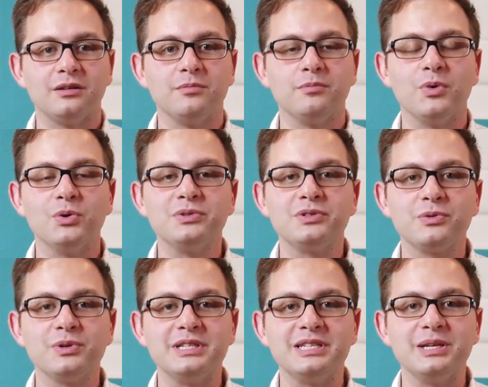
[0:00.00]
Most
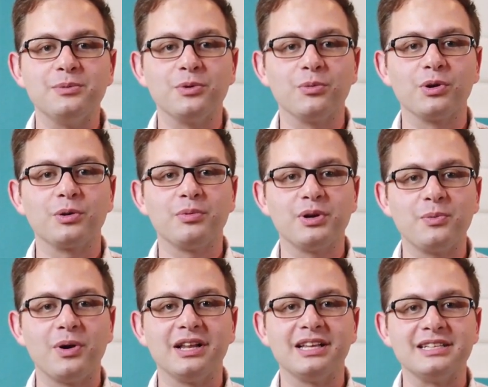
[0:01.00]
green tea would work pretty
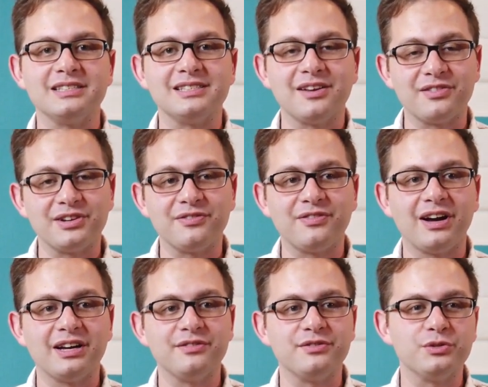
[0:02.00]
well at
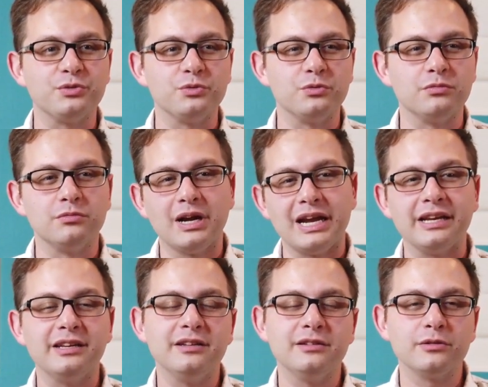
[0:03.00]
75 to
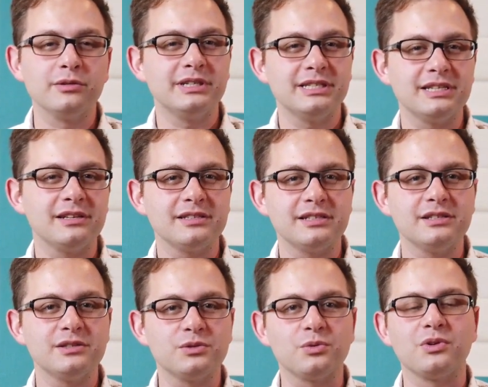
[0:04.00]
80 degrees
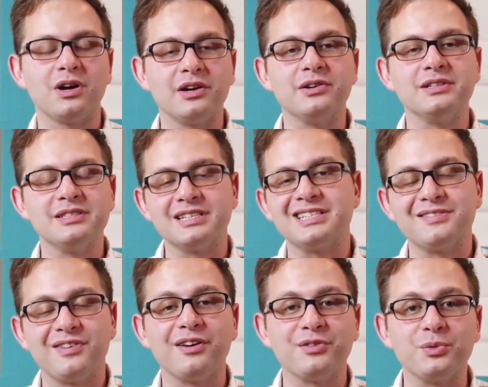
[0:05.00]
Celsius or
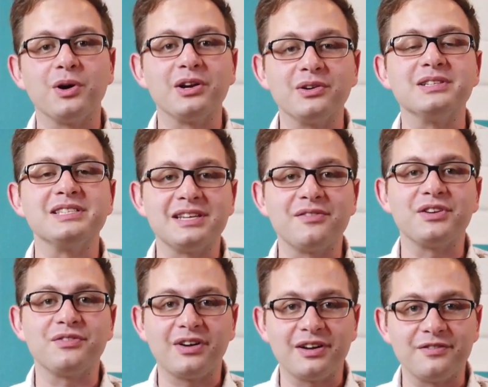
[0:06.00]
165 to
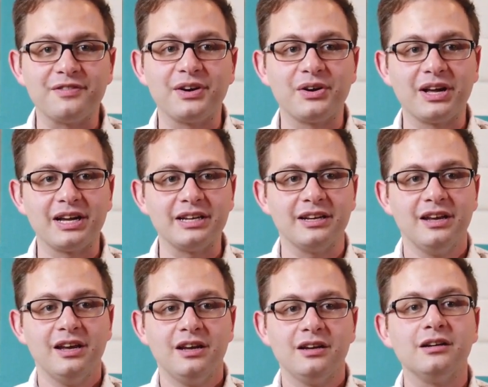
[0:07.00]
175 Fahrenheit.
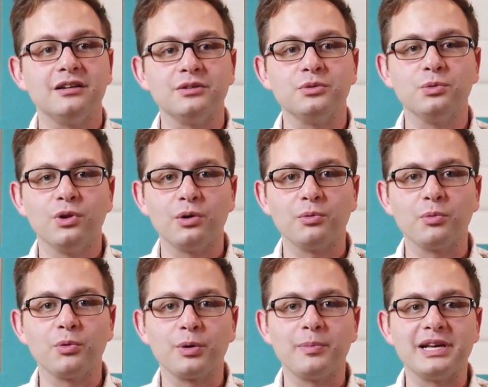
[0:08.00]
Oolong
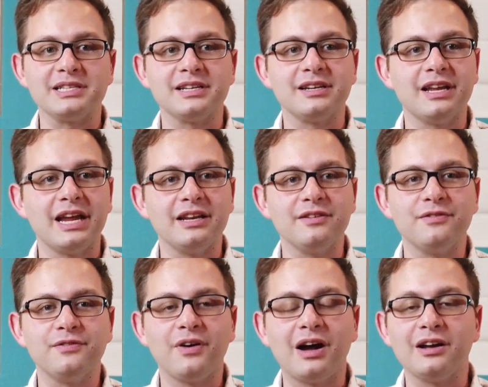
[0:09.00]
would work best at
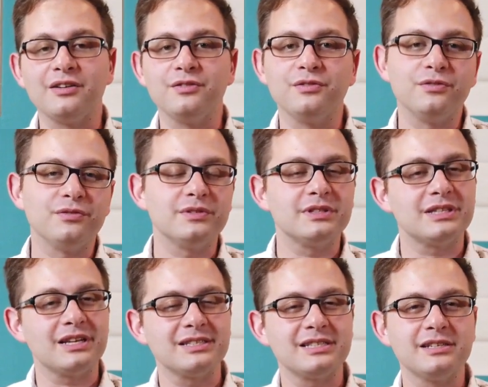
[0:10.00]
85
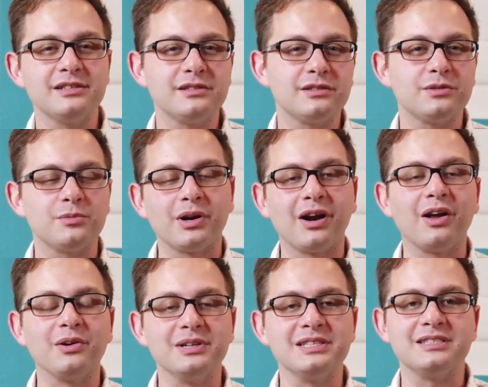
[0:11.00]
Celsius to about
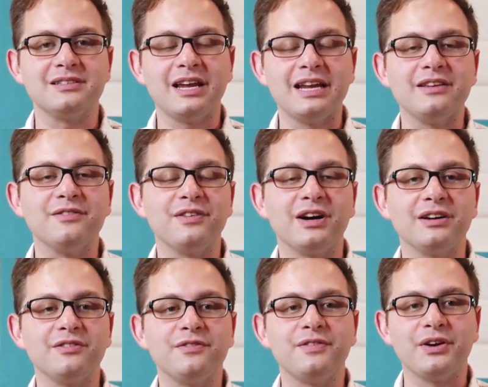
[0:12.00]

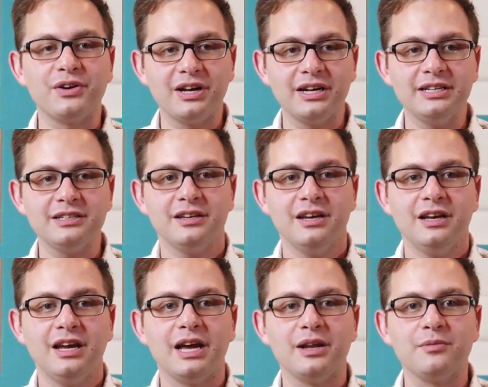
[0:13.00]
185 Fahrenheit,
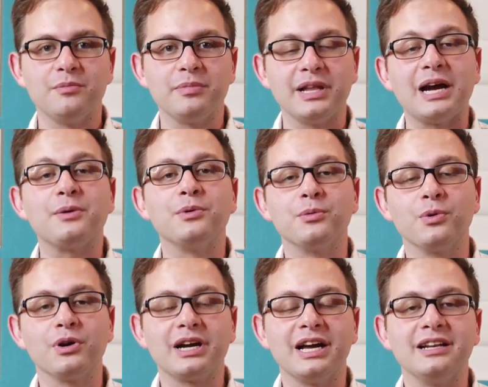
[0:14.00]
and black would
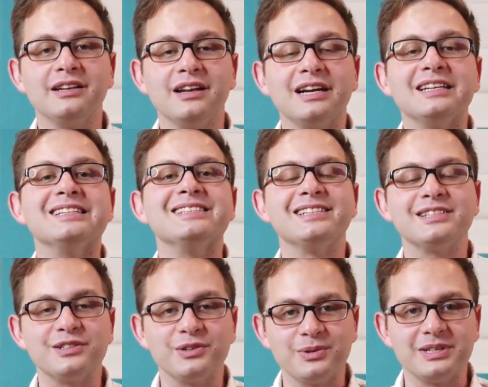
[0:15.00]
work at
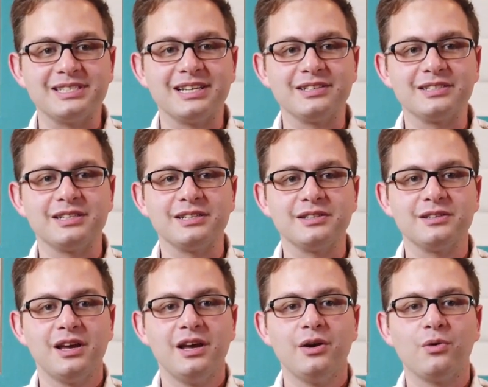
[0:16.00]
96 degrees Celsius
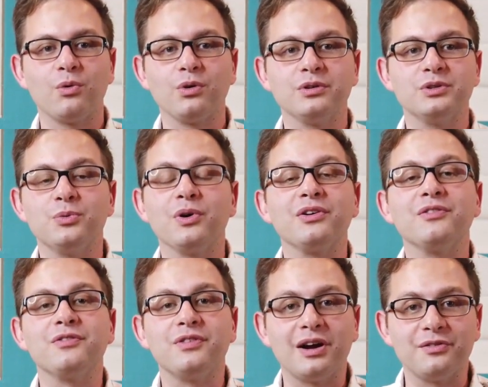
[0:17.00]
or
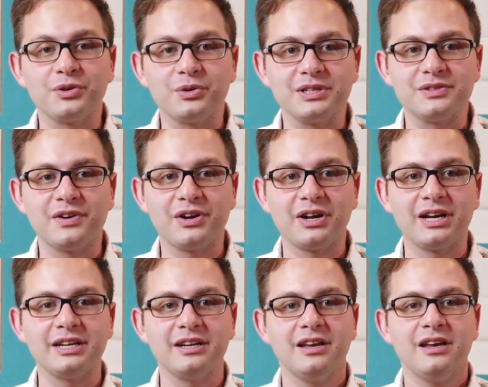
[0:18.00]
205 degrees
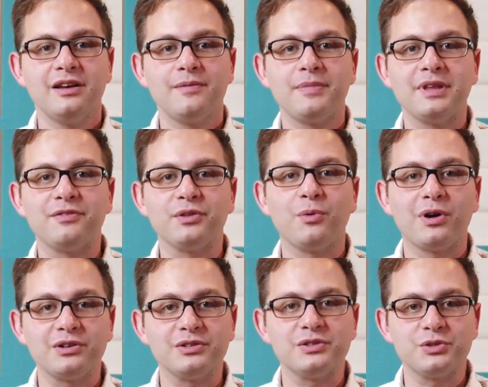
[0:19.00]
Fahrenheit. If the
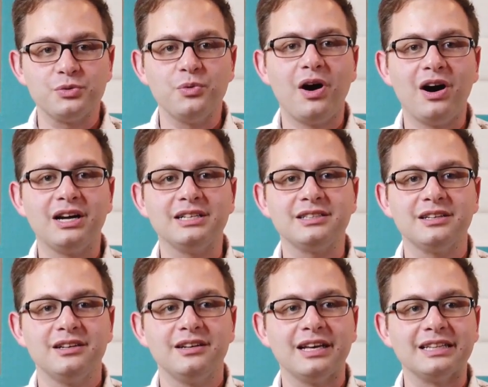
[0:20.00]
water's too hot,
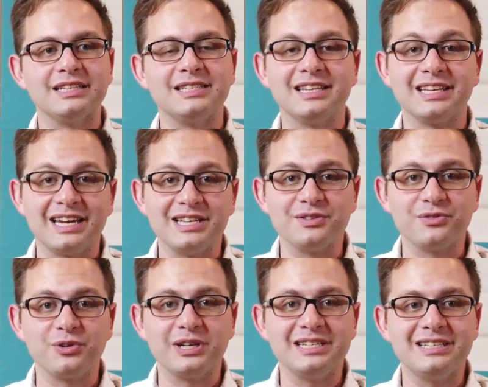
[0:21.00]
at least in the case
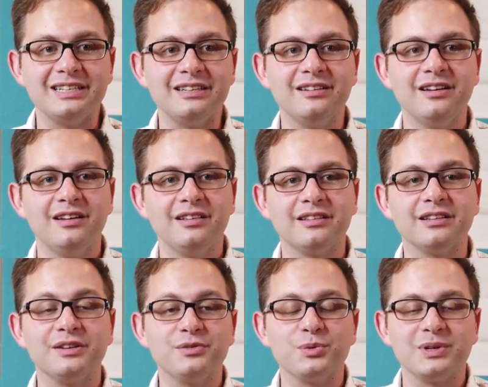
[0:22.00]
of green tea, the
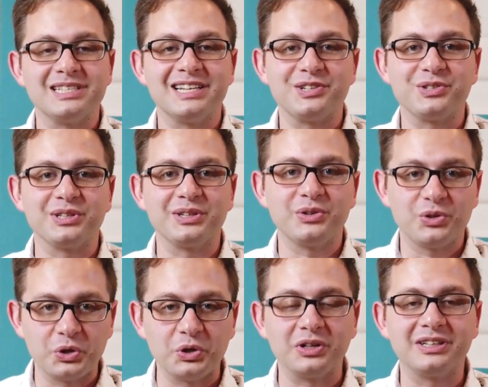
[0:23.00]
leaves would essentially
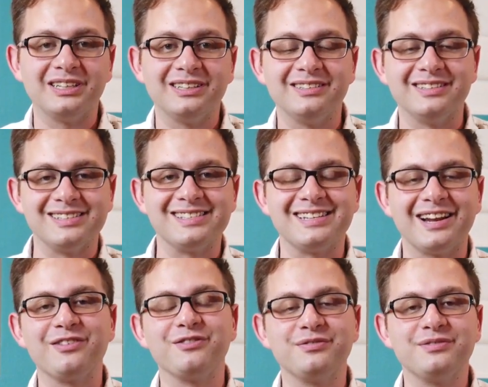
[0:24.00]
cook
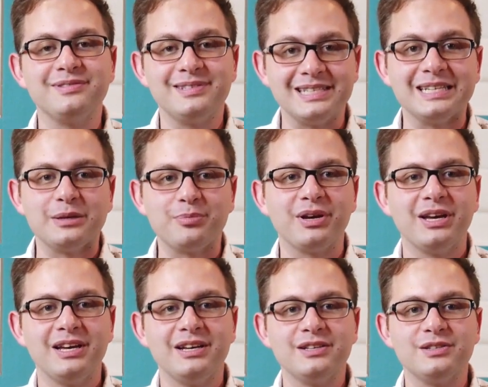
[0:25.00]
instead of steep,
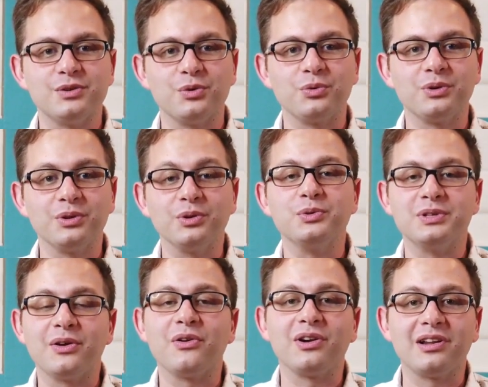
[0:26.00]
so you'll
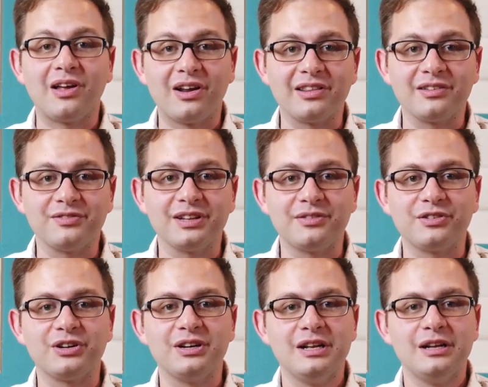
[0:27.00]
lose out on a lot of the
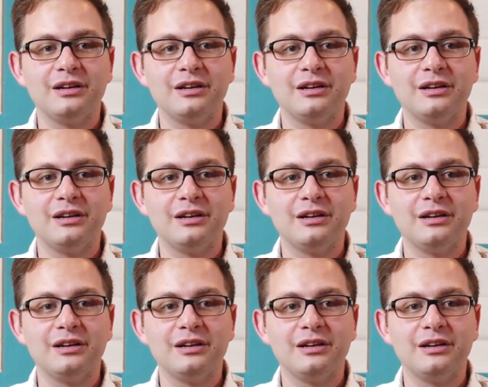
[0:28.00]
flavor.